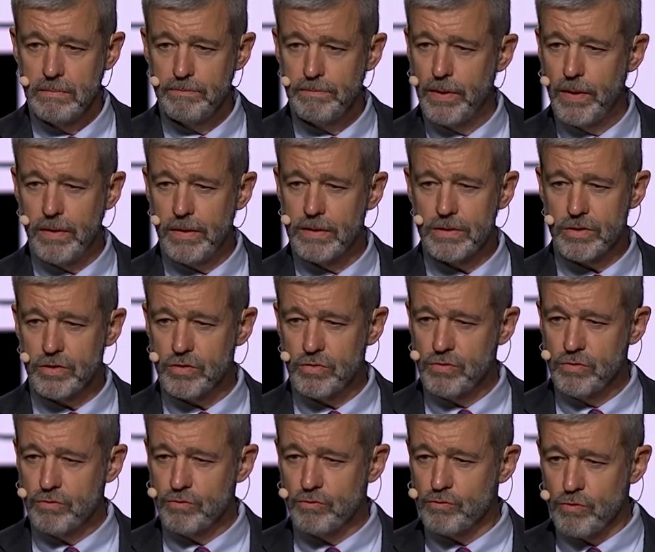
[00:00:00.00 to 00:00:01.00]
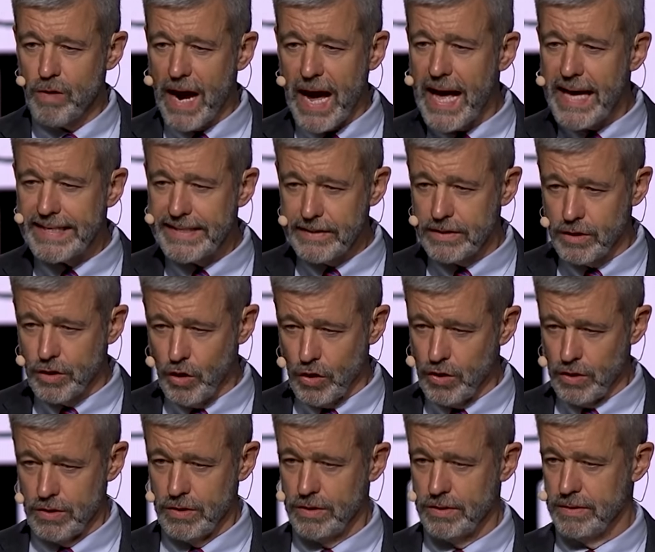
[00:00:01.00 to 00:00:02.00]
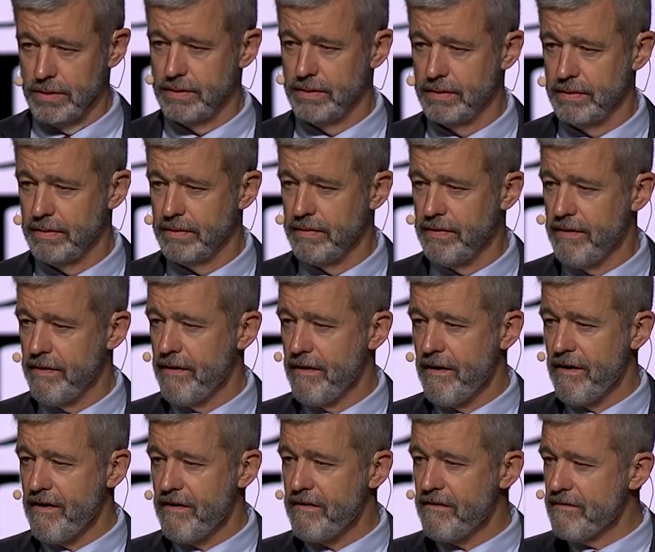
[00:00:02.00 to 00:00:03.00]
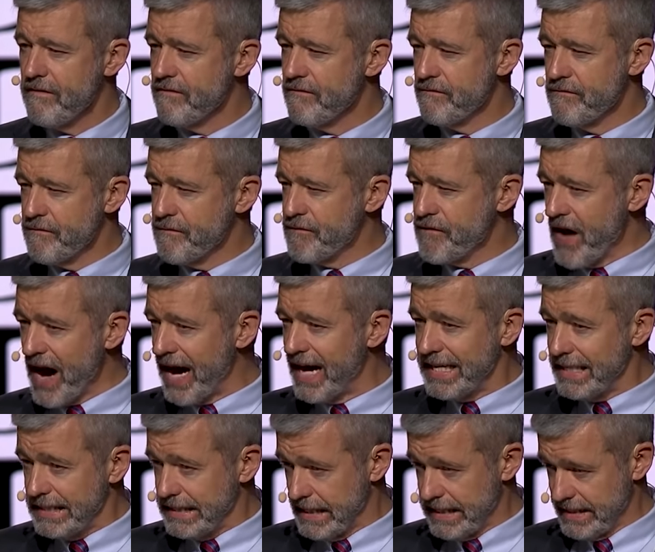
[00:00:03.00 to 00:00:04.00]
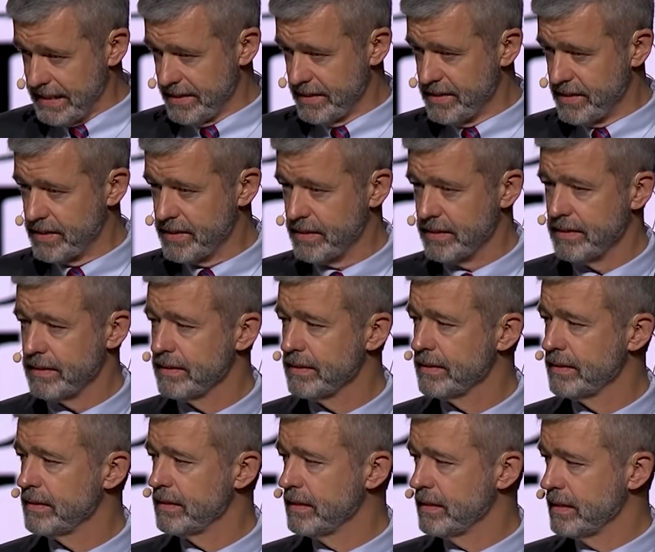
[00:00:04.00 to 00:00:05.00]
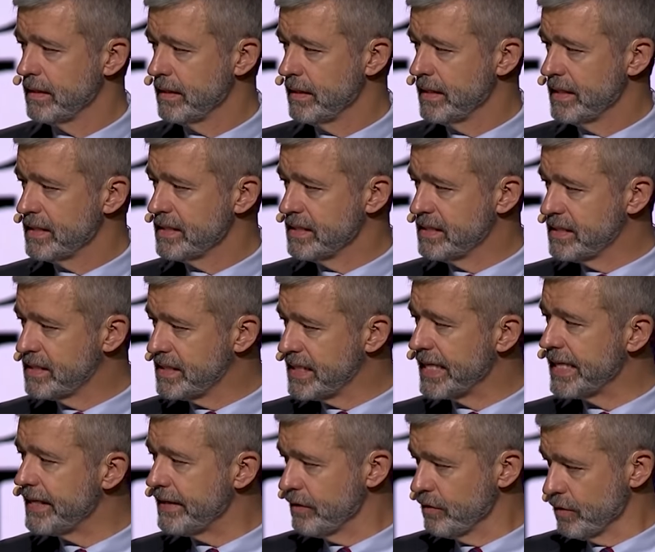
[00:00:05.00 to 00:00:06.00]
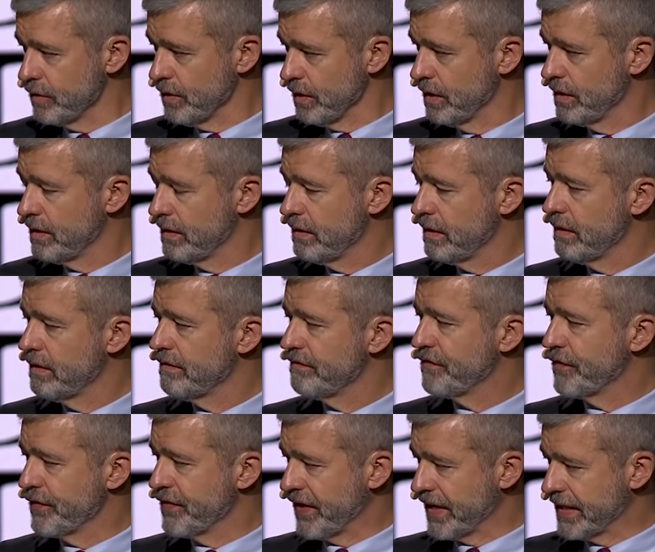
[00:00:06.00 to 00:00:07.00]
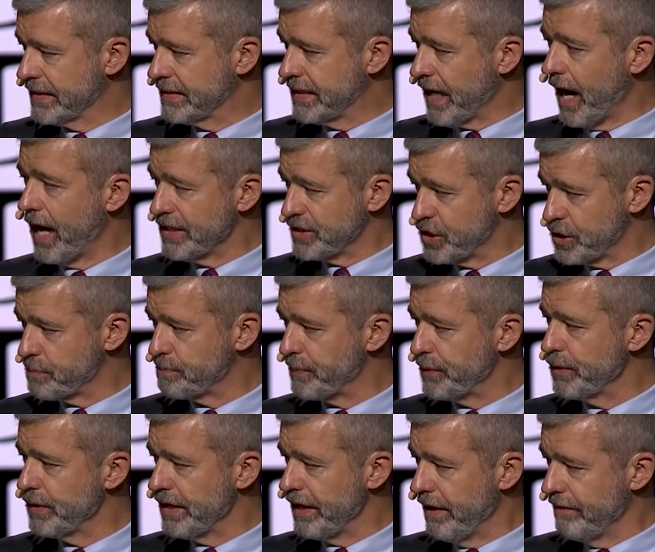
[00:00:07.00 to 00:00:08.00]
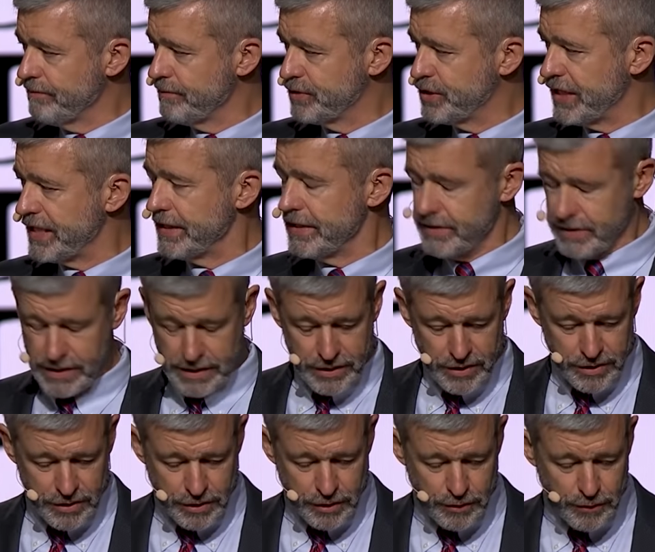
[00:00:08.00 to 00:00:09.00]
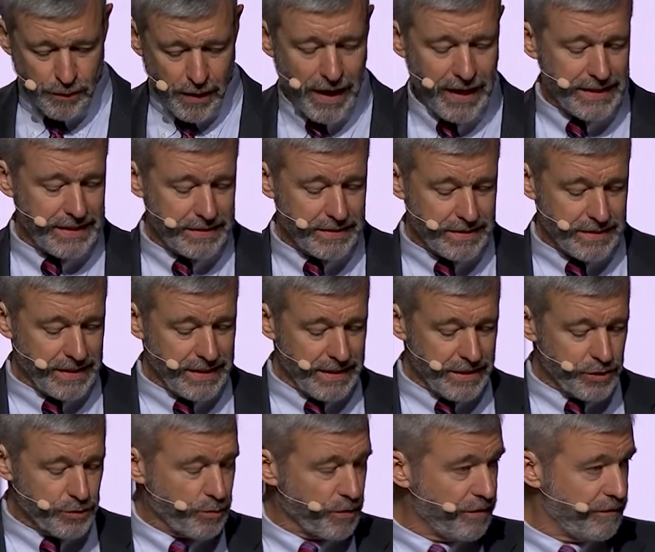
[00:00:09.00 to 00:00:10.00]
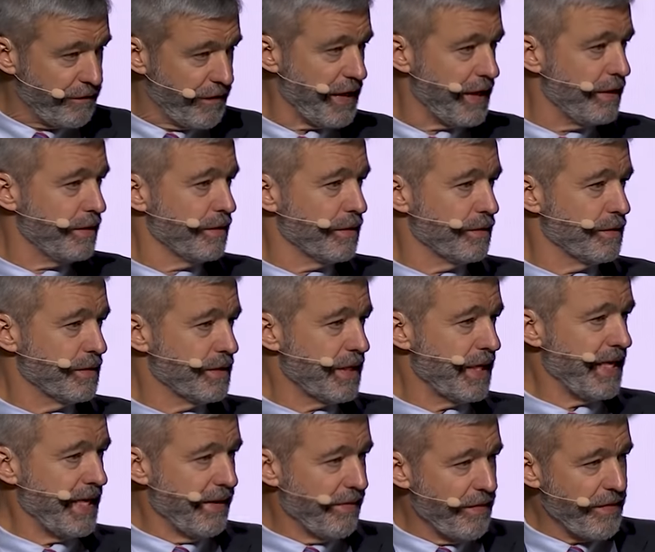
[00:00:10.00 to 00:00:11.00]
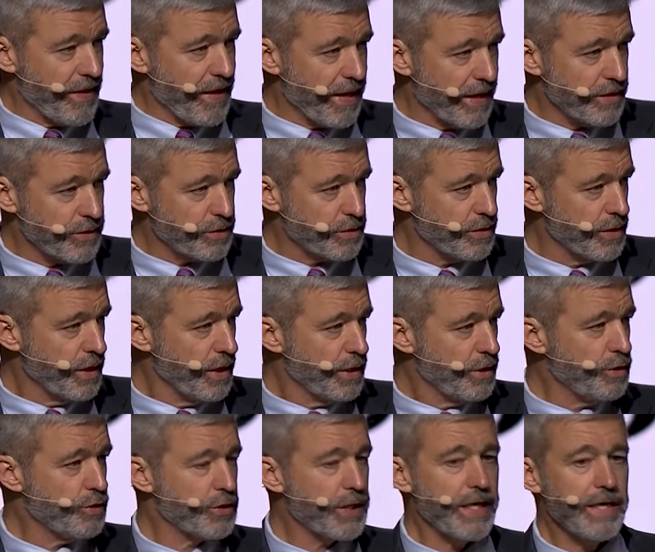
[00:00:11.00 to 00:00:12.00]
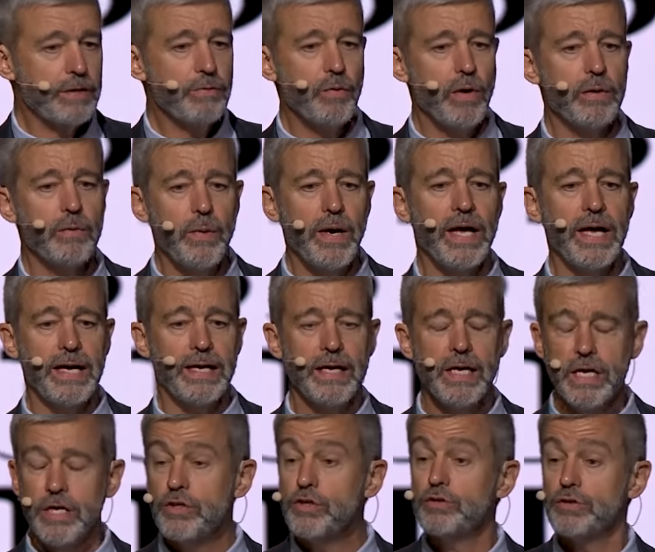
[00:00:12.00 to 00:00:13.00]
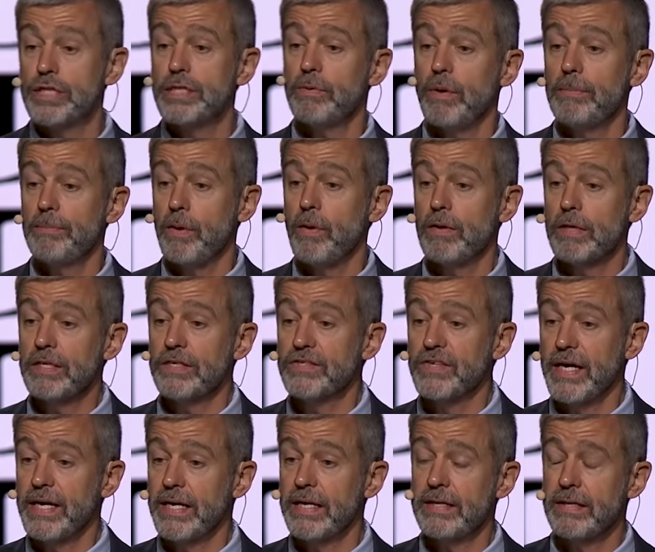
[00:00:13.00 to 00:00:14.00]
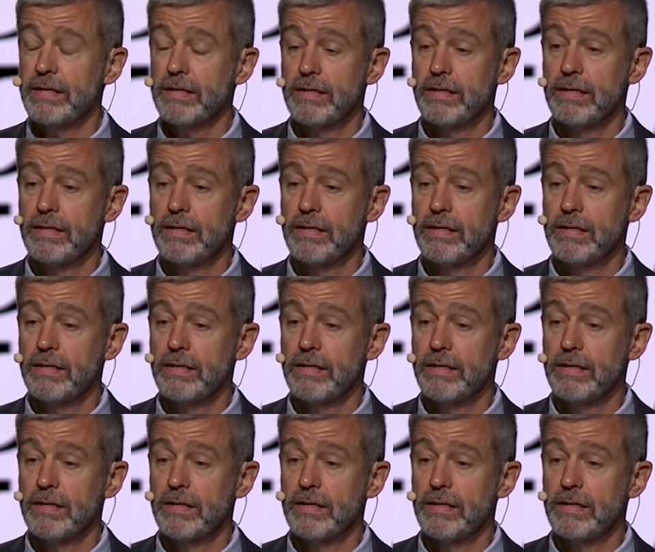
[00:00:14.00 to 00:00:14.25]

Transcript: Paul's radical, violent zeal for the gospel of Jesus Christ is revealed in this. You say, in what way? Do you see what Paul is saying?